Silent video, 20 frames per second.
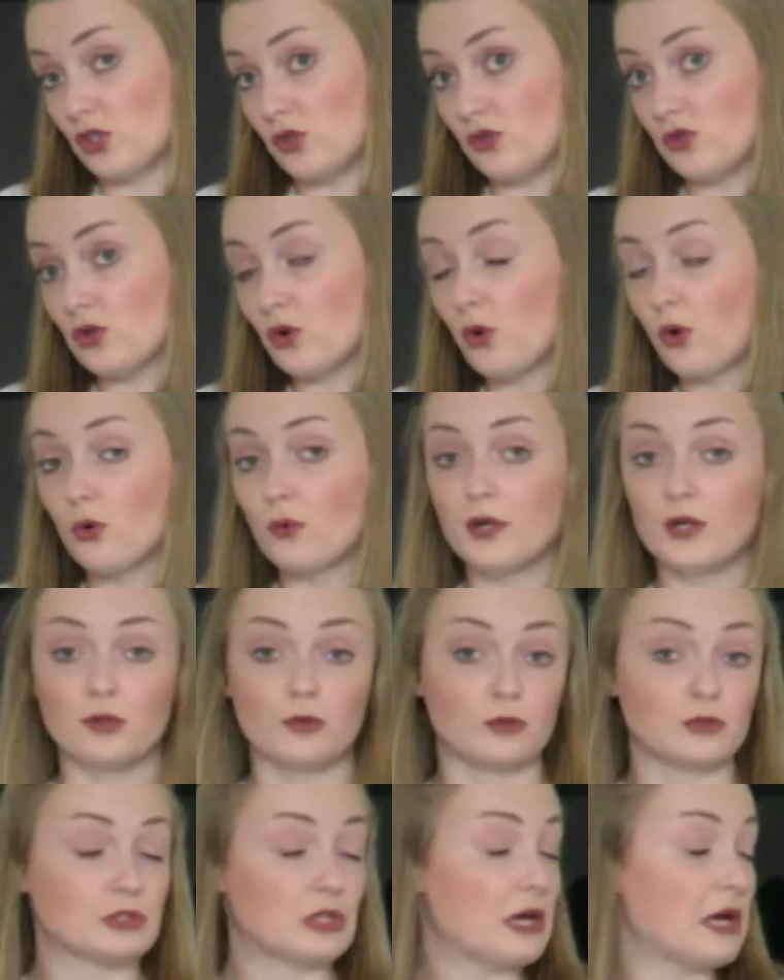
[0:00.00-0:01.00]

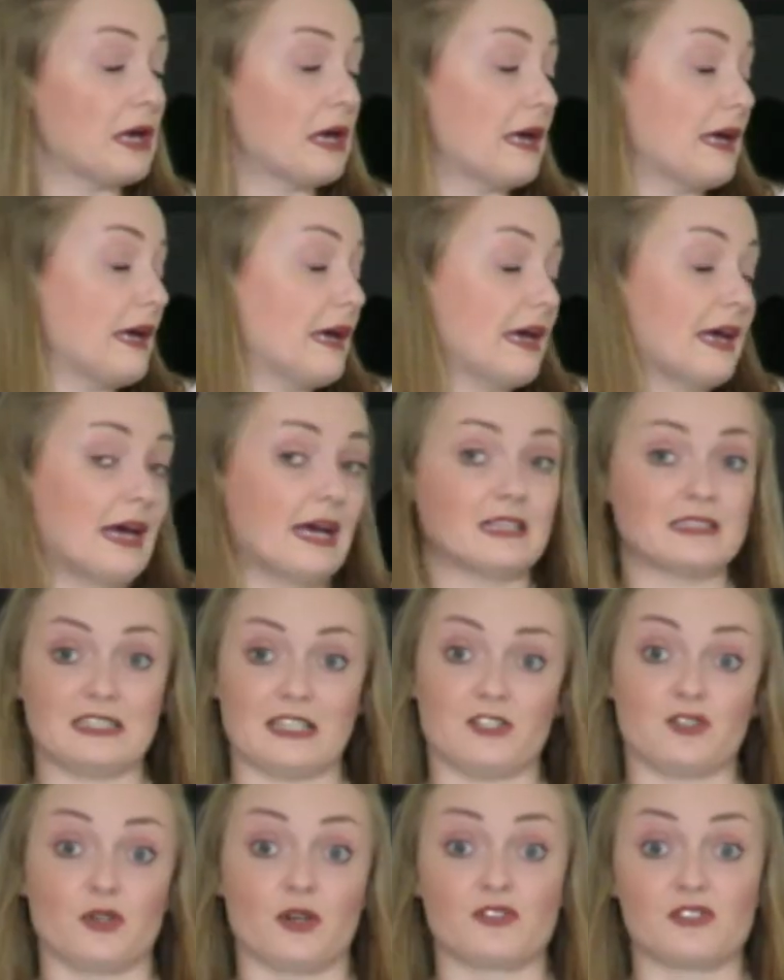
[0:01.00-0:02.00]
tutorials,
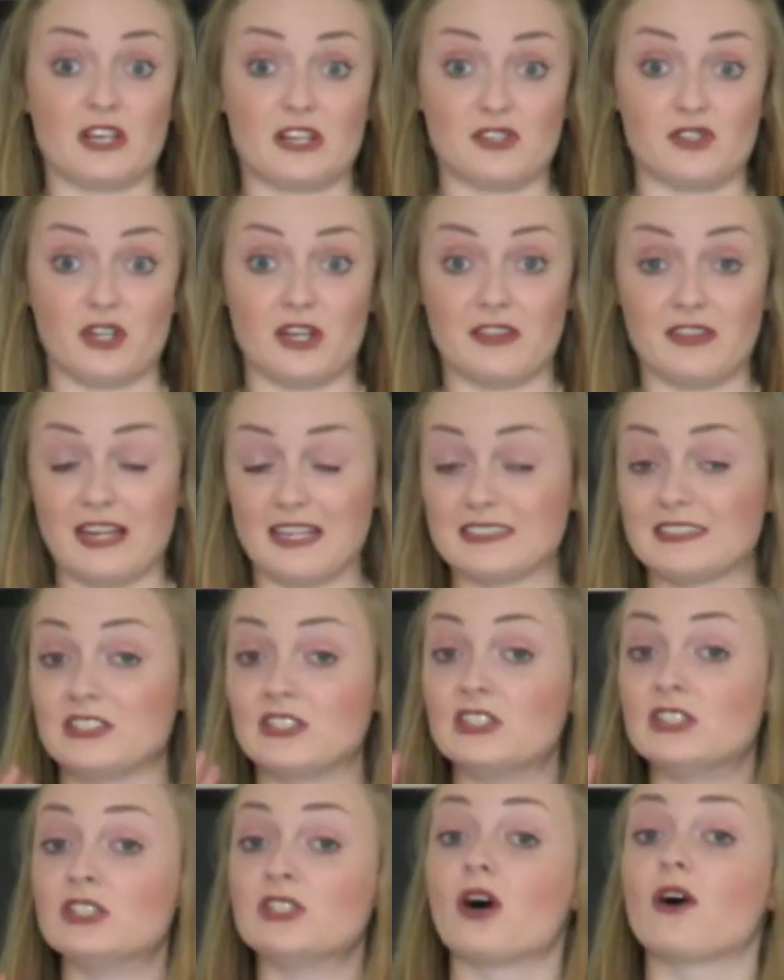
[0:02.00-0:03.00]
etc, etc. That's
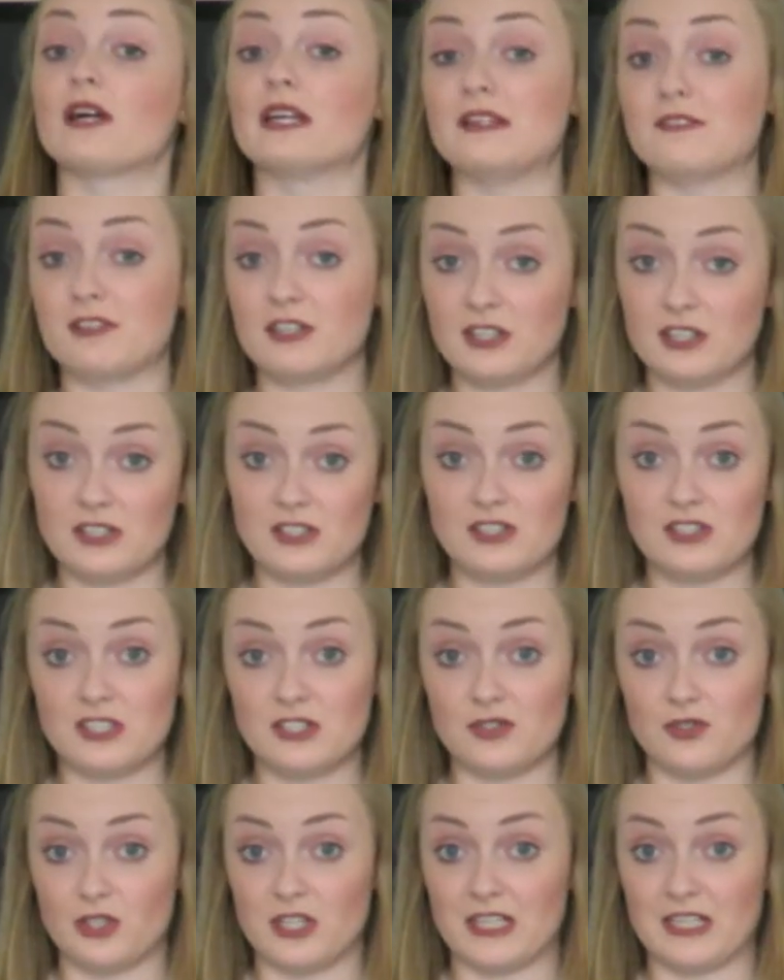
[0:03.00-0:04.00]
not even
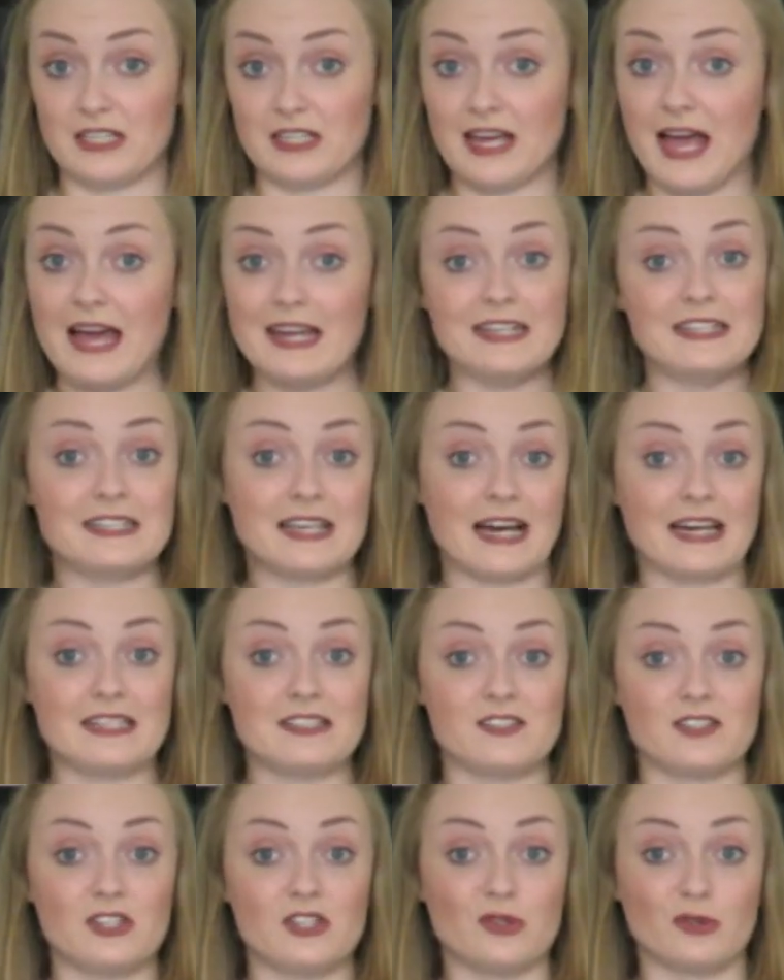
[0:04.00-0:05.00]
considering any
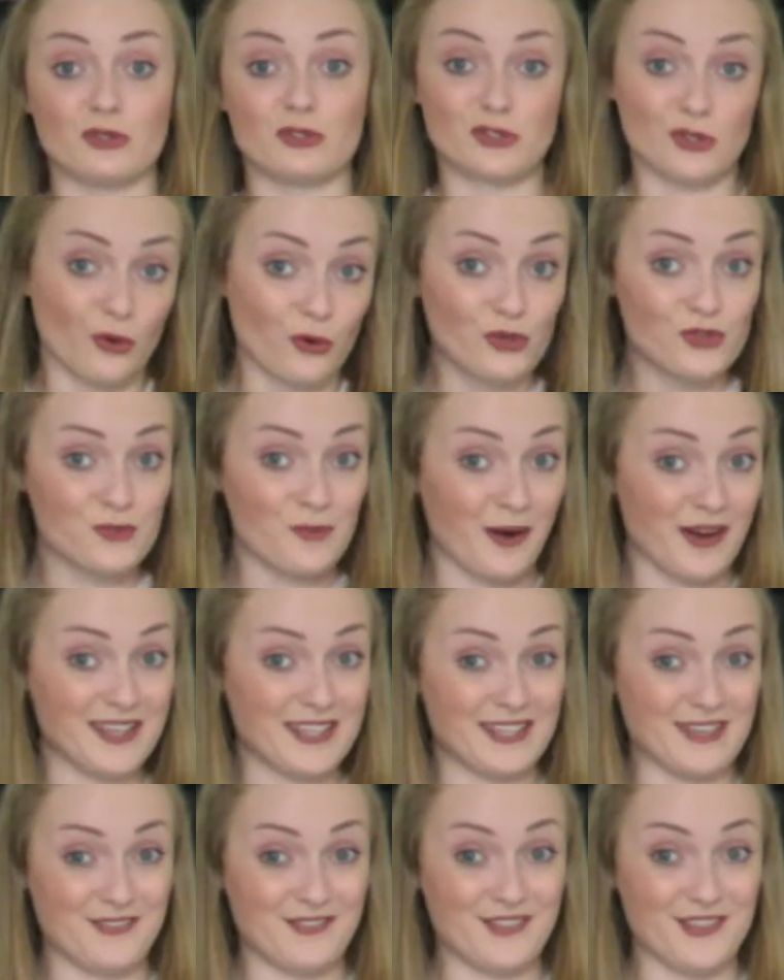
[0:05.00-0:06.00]
dates that your schools
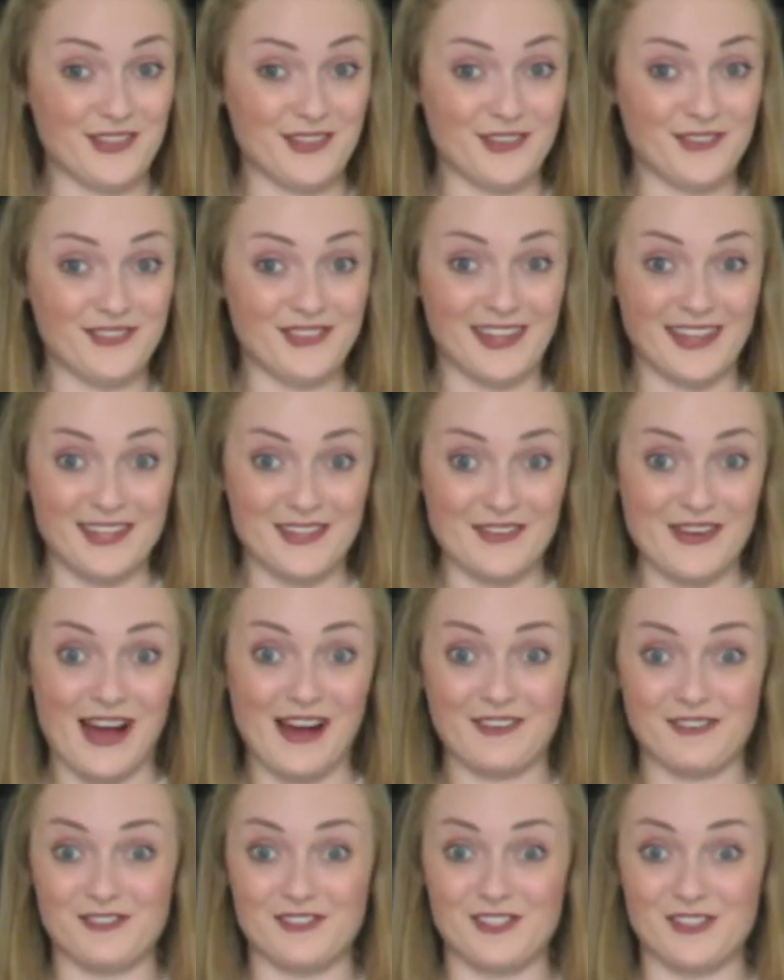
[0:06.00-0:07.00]
might give you that you
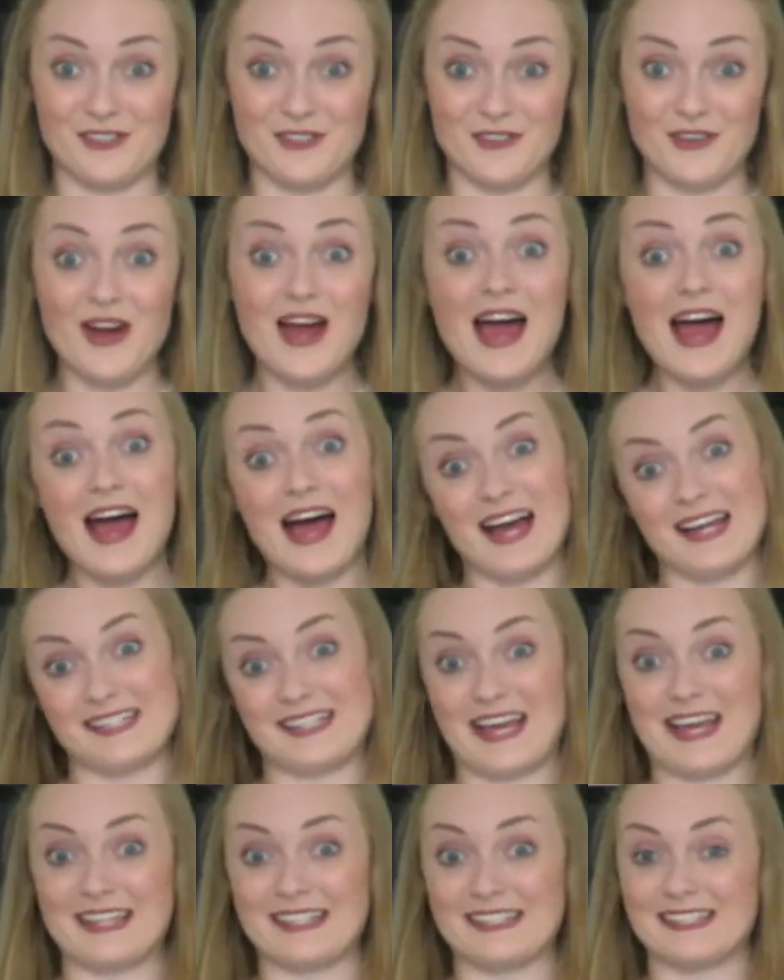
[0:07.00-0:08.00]
have to
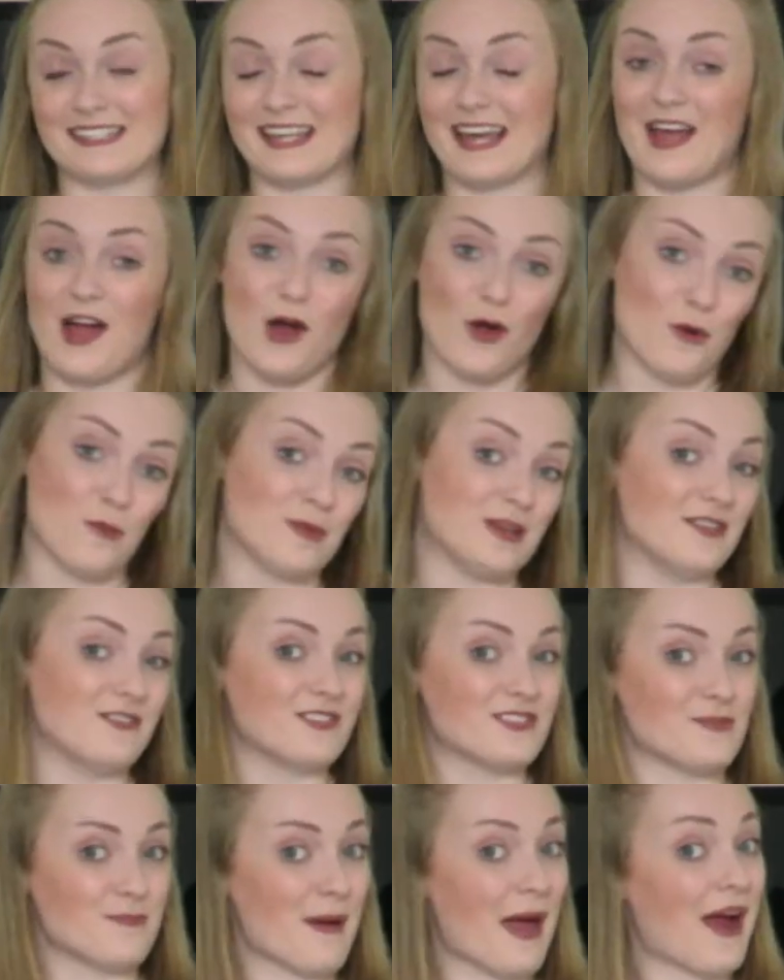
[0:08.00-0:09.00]
attend, say
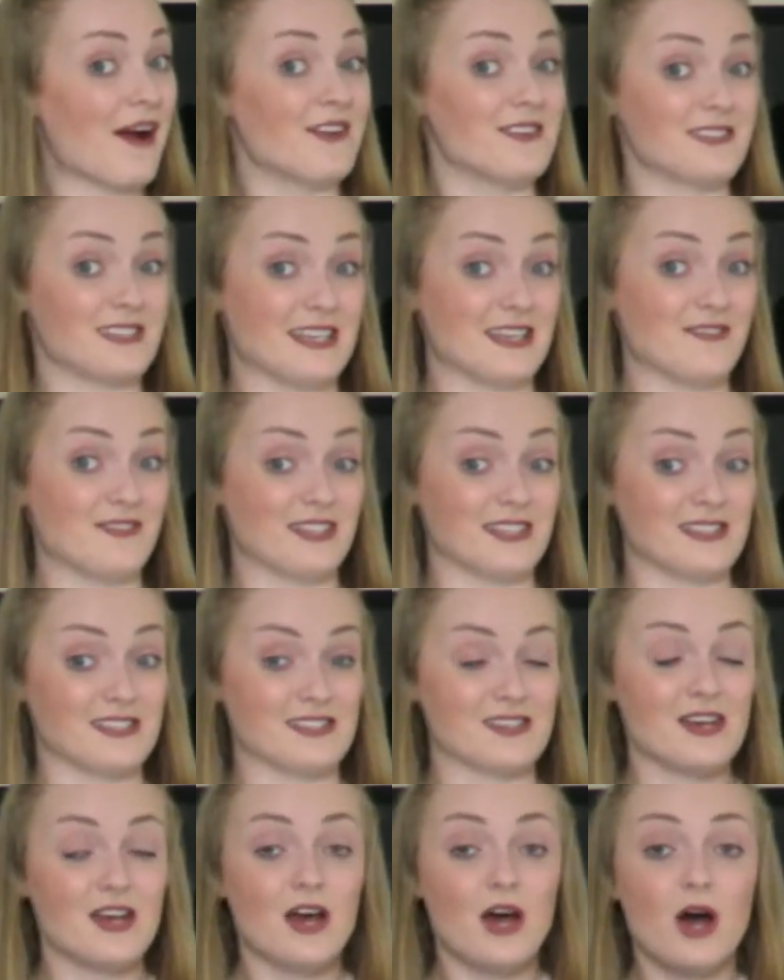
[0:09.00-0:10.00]
openings and parents'
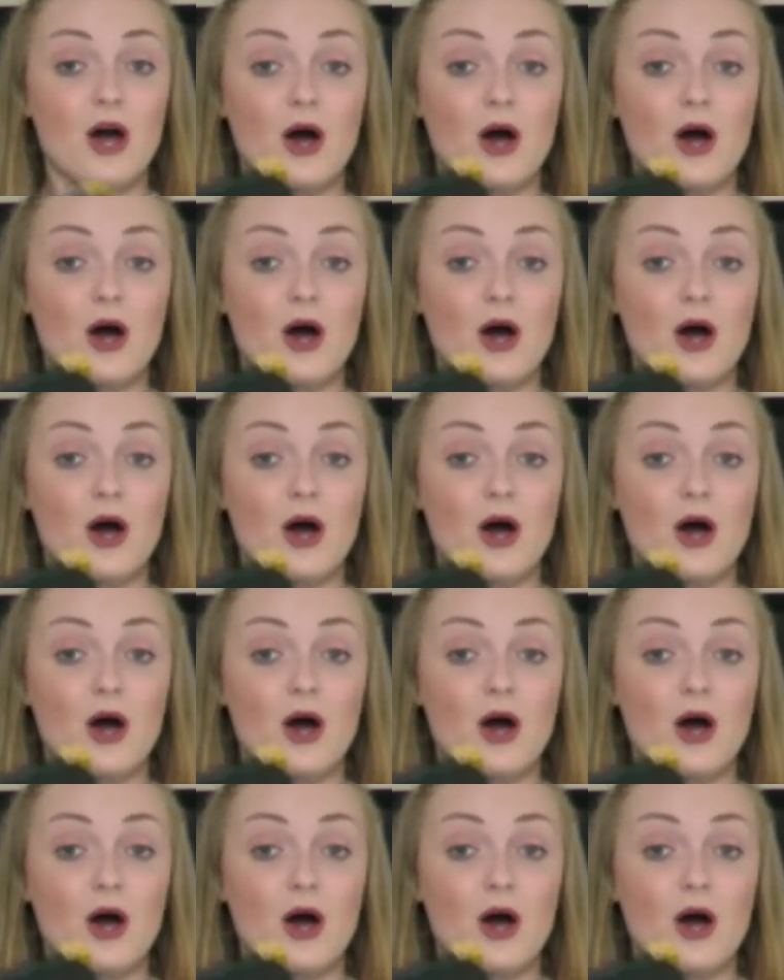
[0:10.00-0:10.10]
evenings.